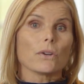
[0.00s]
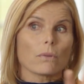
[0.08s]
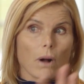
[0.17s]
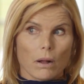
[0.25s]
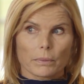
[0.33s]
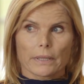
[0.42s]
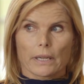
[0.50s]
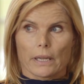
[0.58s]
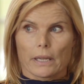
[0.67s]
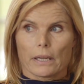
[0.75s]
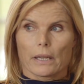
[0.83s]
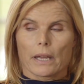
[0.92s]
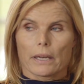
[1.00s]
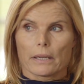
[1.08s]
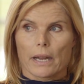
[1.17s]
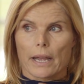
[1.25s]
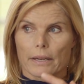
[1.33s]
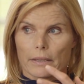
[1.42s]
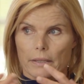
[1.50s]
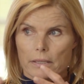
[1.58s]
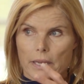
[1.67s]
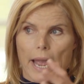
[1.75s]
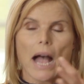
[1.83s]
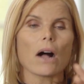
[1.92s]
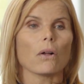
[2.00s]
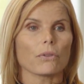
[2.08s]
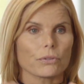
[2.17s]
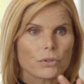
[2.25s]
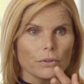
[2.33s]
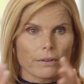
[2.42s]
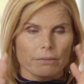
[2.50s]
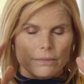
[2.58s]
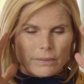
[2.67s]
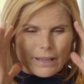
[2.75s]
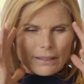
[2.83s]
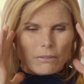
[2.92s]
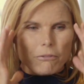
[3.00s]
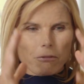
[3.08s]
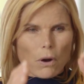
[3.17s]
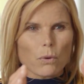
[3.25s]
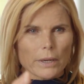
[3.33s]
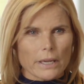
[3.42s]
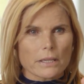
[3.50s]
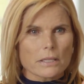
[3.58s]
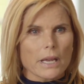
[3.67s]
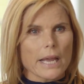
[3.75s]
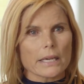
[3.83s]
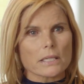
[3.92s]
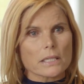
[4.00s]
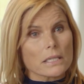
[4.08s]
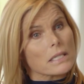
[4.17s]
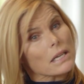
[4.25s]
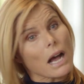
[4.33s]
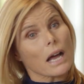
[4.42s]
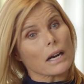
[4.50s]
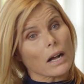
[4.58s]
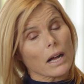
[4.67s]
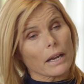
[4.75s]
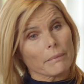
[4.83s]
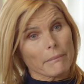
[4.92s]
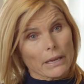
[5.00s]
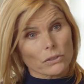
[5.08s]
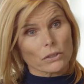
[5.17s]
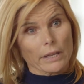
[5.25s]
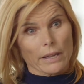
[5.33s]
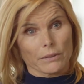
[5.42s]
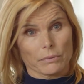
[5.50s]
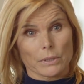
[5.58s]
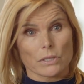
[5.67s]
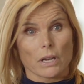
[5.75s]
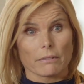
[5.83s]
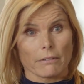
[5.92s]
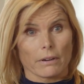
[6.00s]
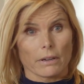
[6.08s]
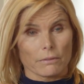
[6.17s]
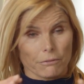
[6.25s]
New Albany, and this health sort of like focus, and it's just not on mental health, but it's on